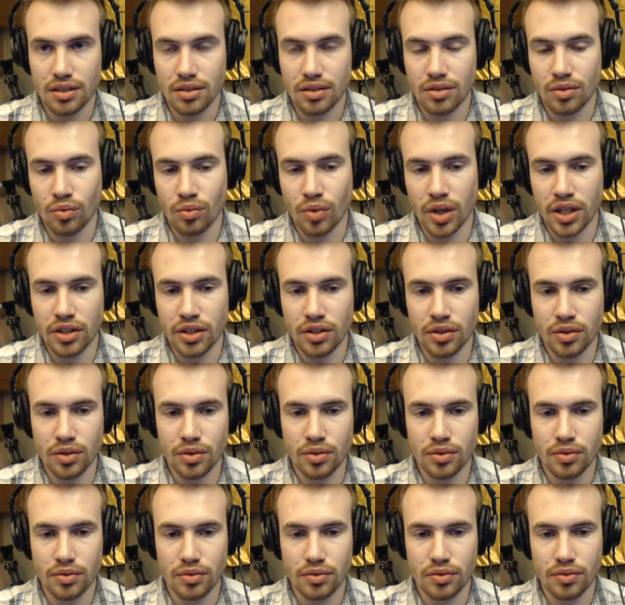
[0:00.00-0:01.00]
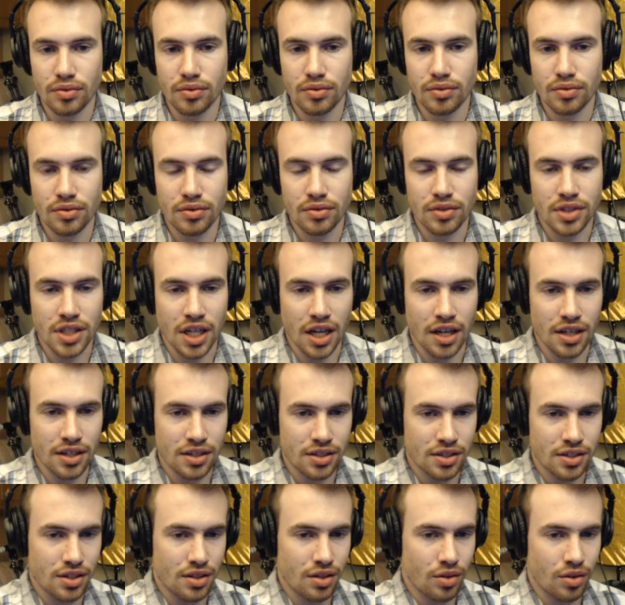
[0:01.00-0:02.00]
when you
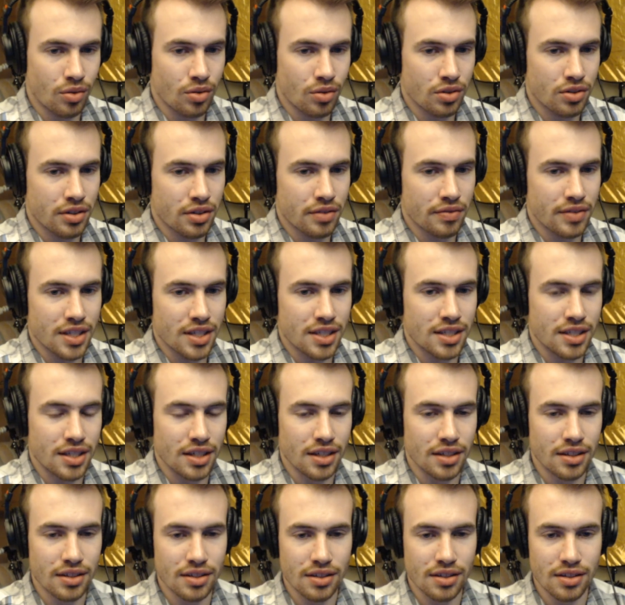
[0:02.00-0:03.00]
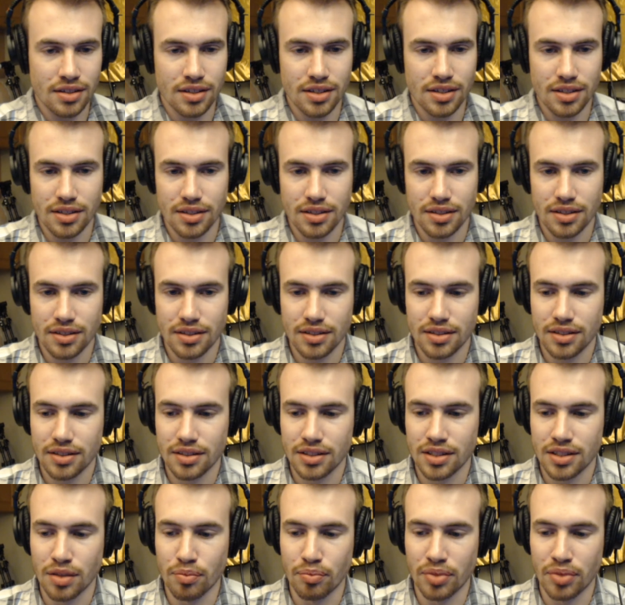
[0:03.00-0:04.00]
change the order of the scenes
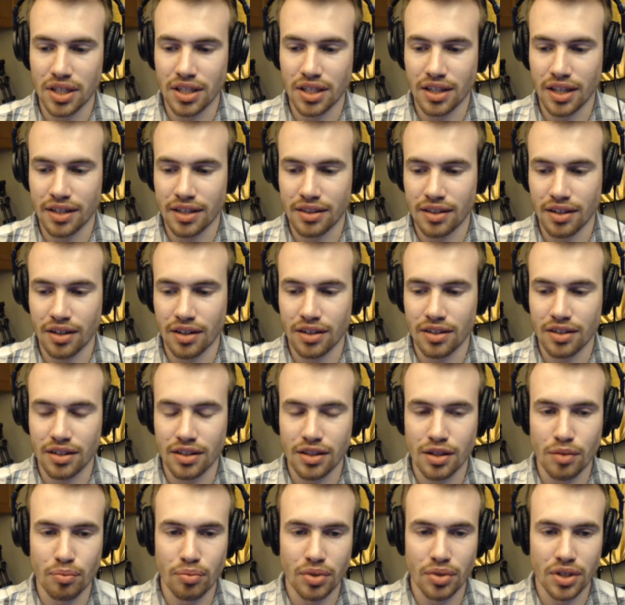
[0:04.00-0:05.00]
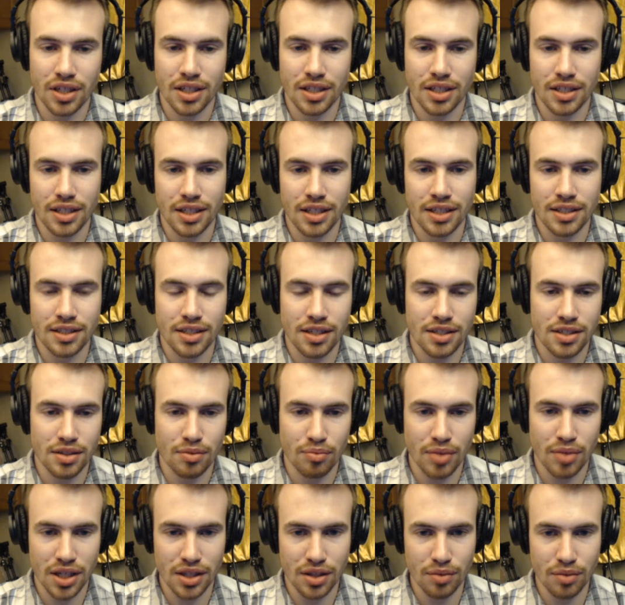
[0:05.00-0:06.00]
to be like they are in the book, it doesn't
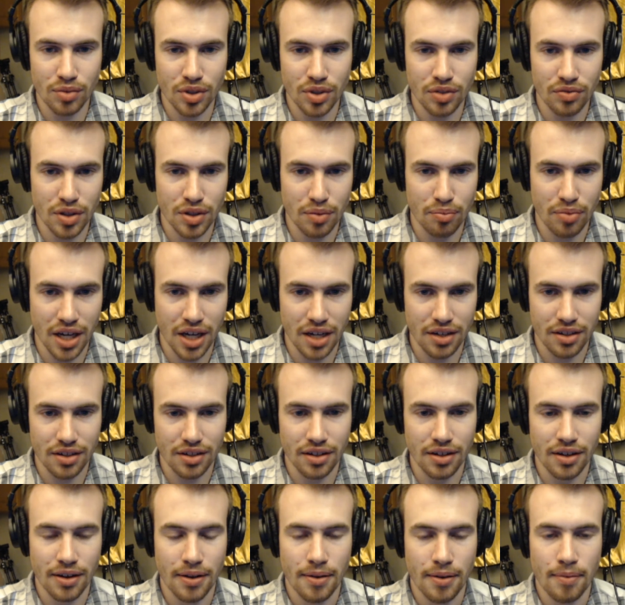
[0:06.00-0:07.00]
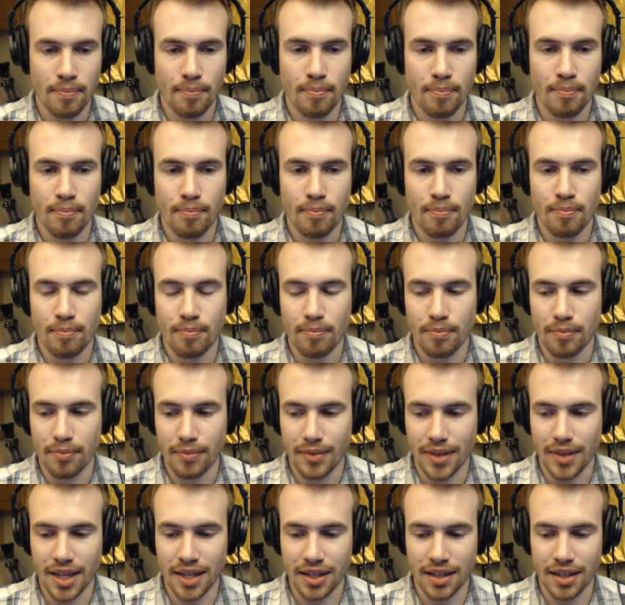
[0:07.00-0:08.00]
make the movie better.
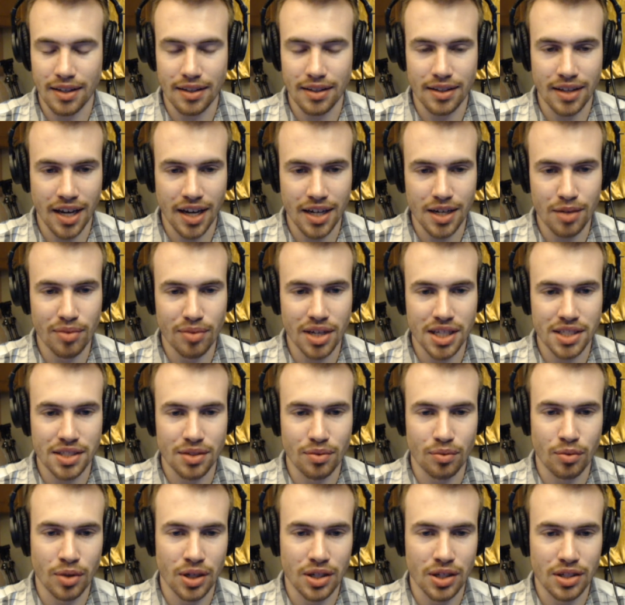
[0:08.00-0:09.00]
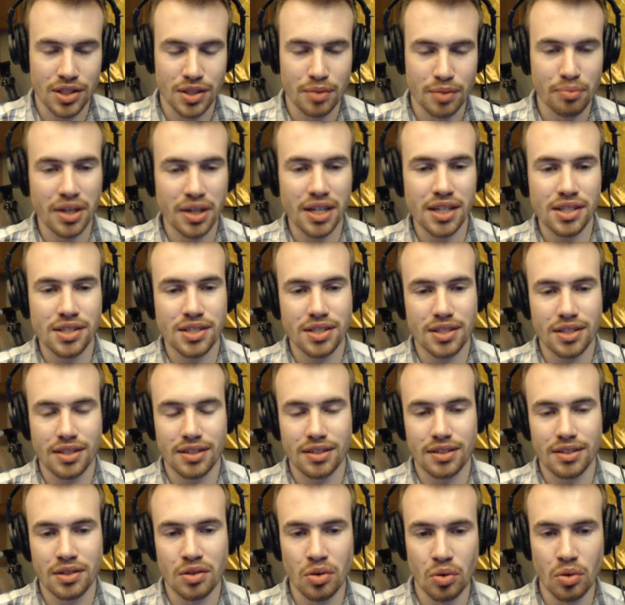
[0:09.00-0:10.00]
It kind of makes it worse, but it's
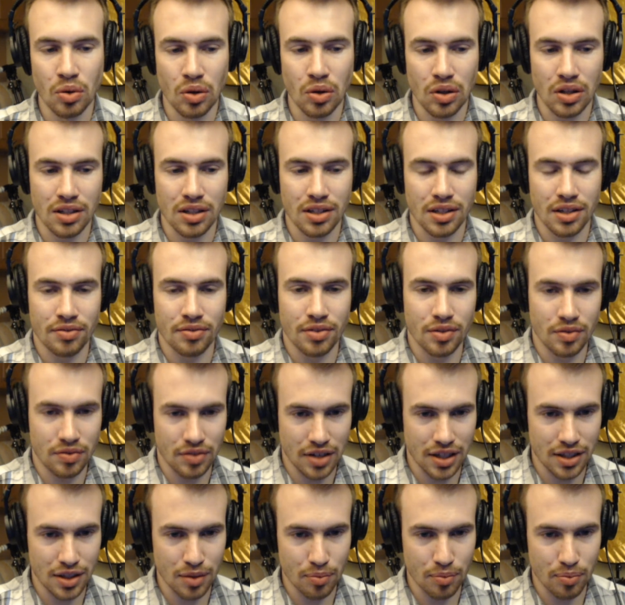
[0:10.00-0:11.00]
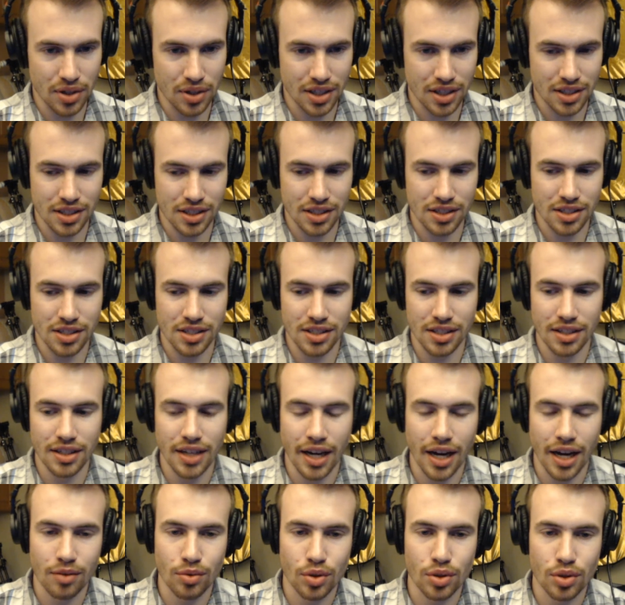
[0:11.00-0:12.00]
cool if you've read the book to just see
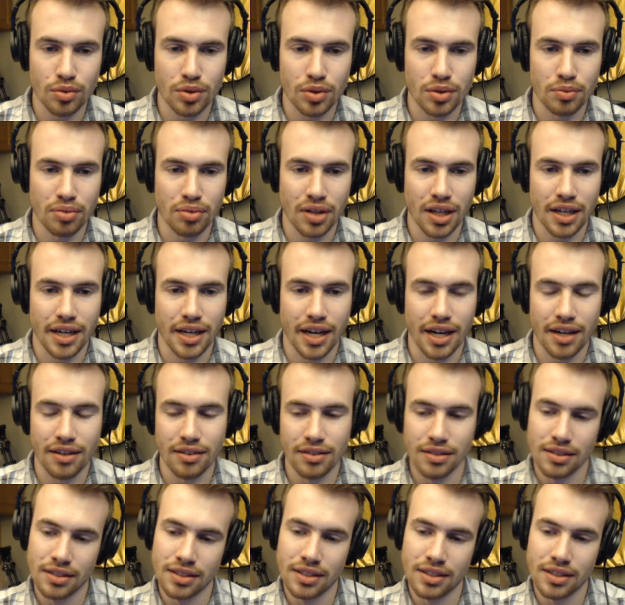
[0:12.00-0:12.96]
how it would play out.